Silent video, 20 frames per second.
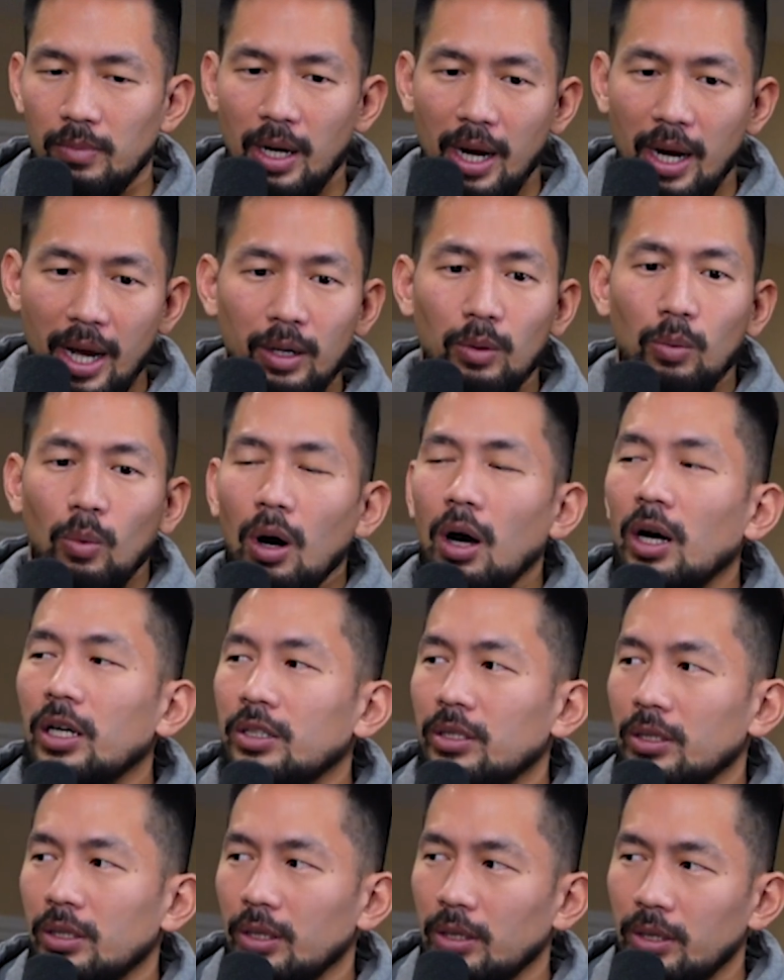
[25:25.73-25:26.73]
I had to
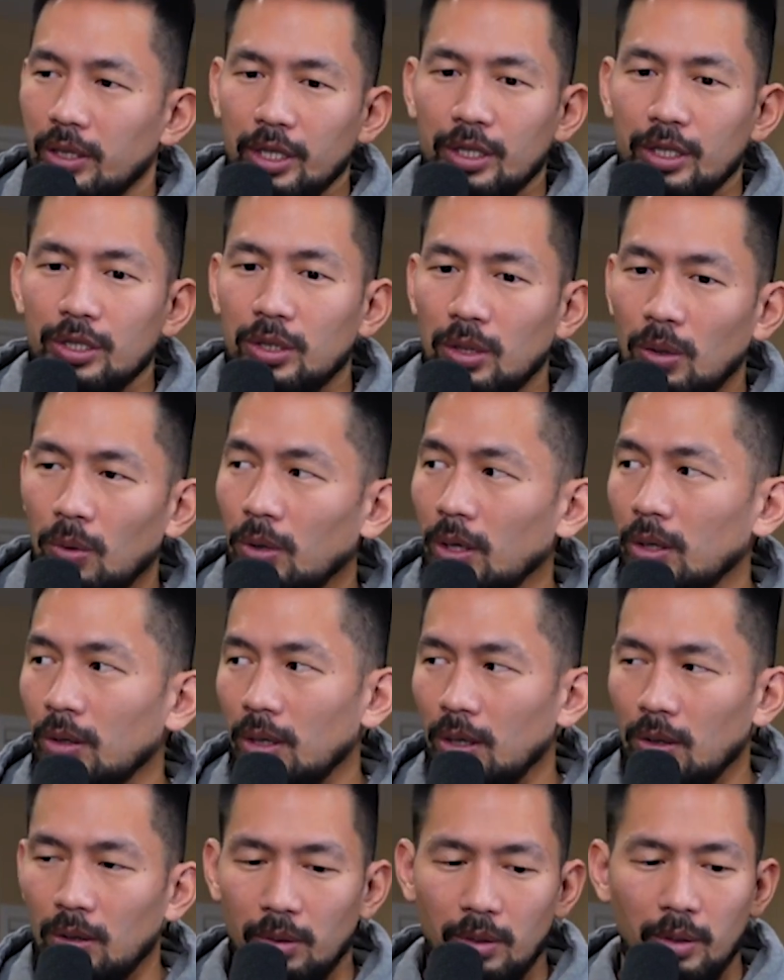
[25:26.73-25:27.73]
walk to the nearest court
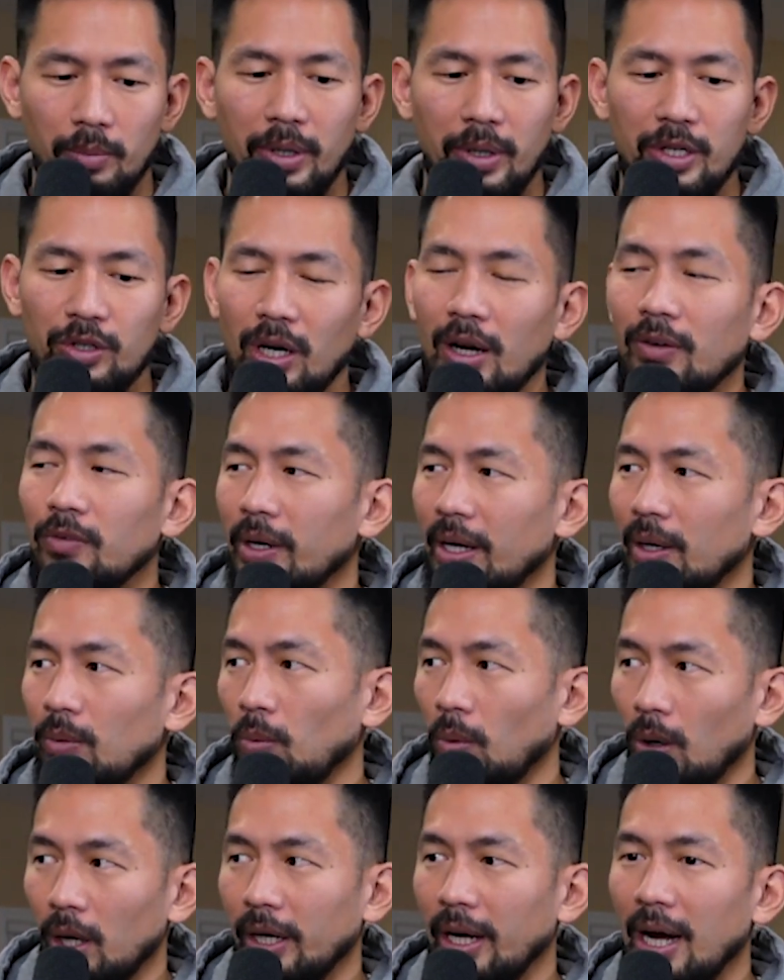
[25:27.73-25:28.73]
or in my driveway
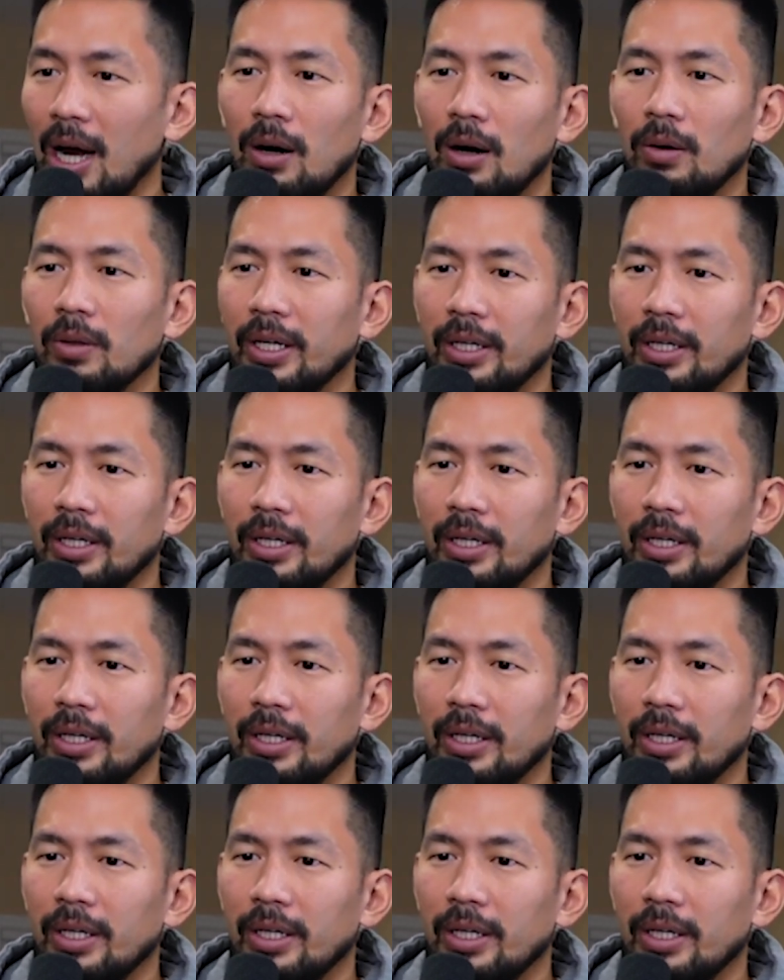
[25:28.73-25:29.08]
and work out.